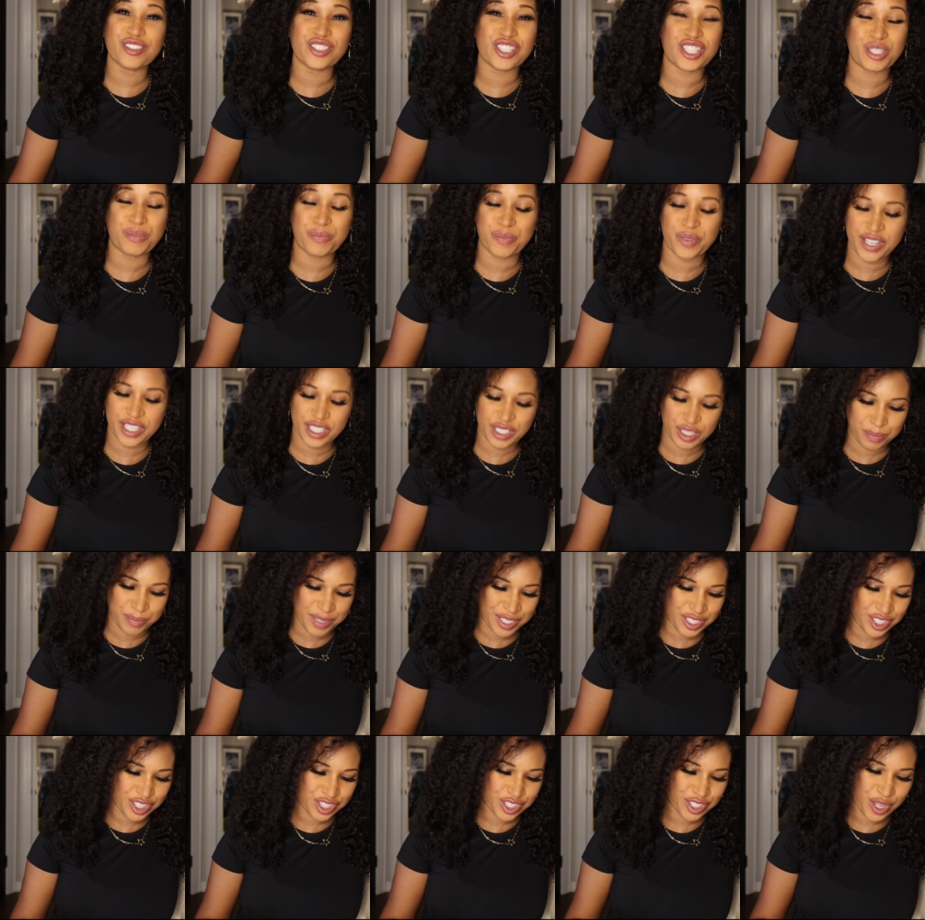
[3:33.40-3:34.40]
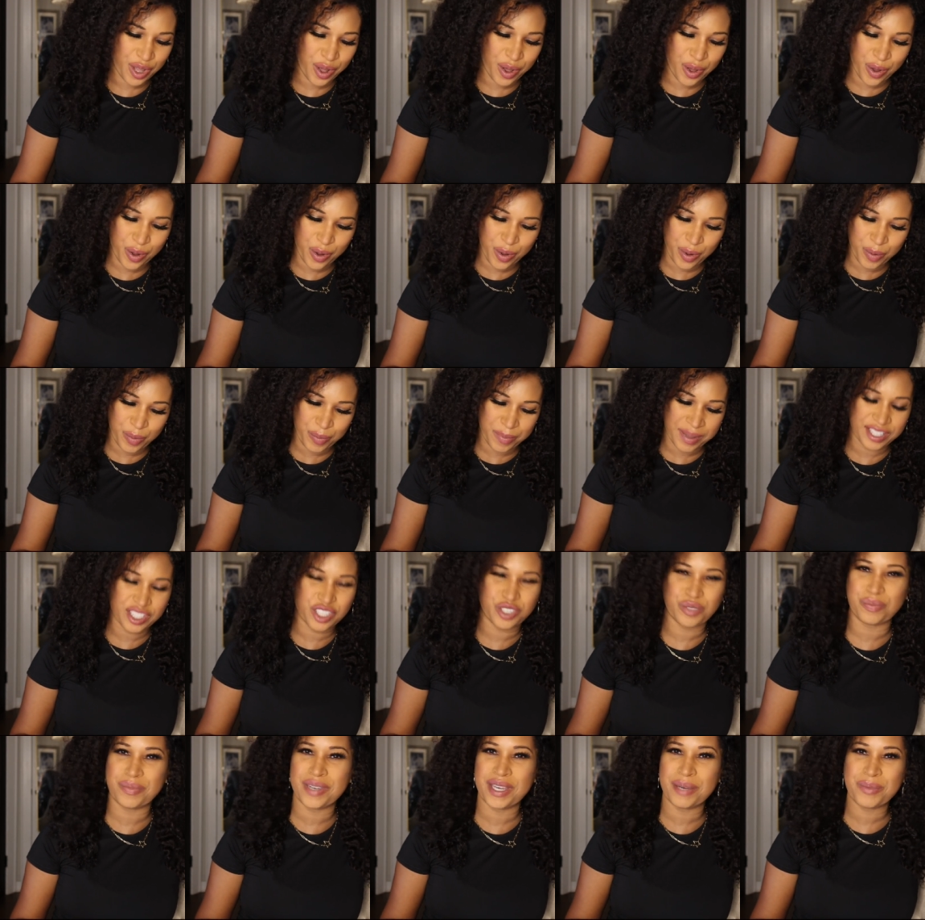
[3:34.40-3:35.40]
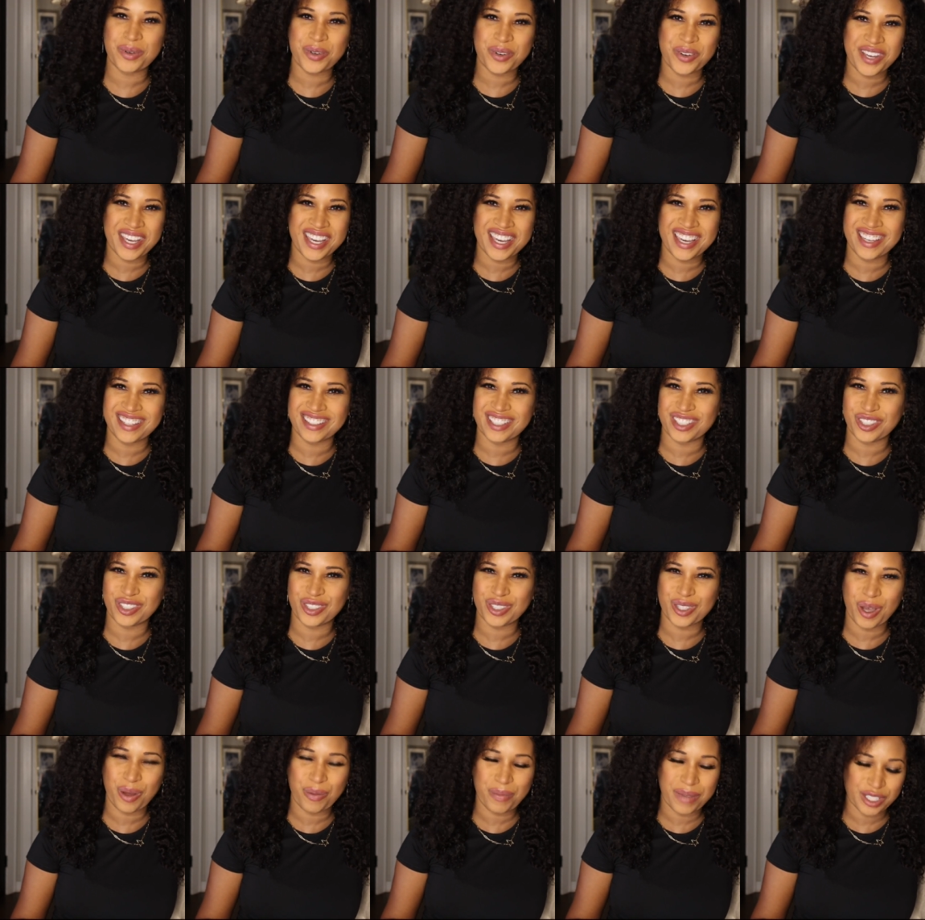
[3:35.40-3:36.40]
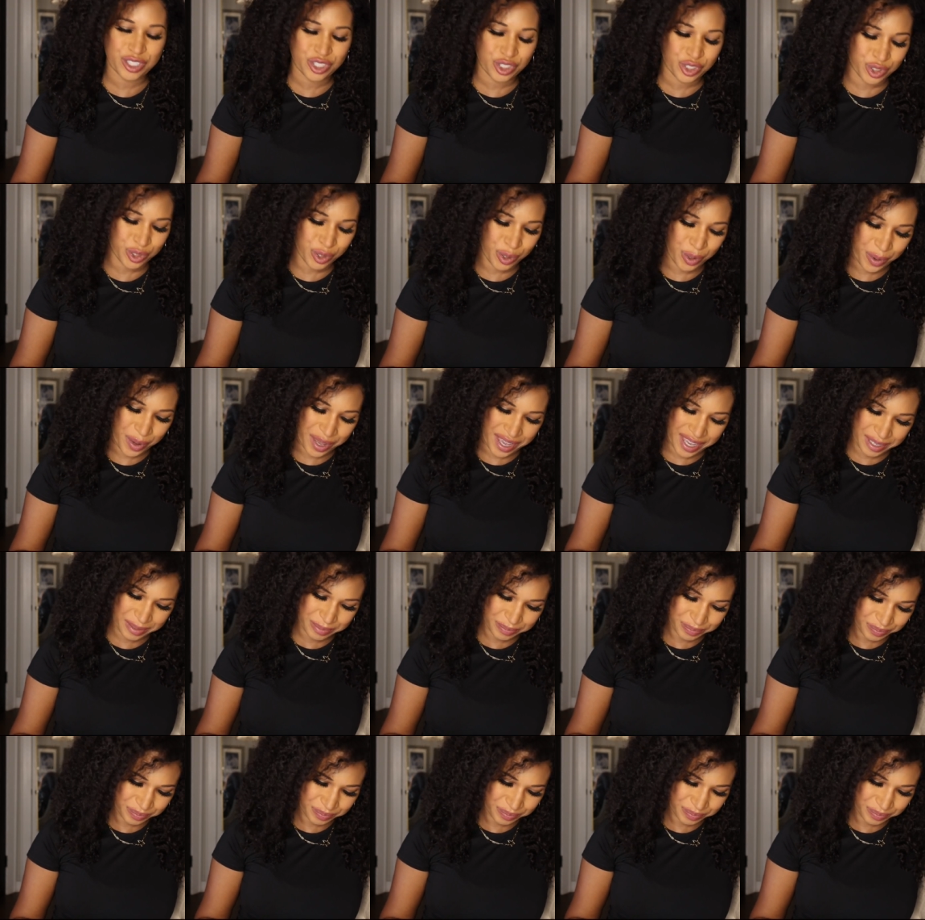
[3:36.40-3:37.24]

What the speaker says: Just brings me so much memory and so much joy.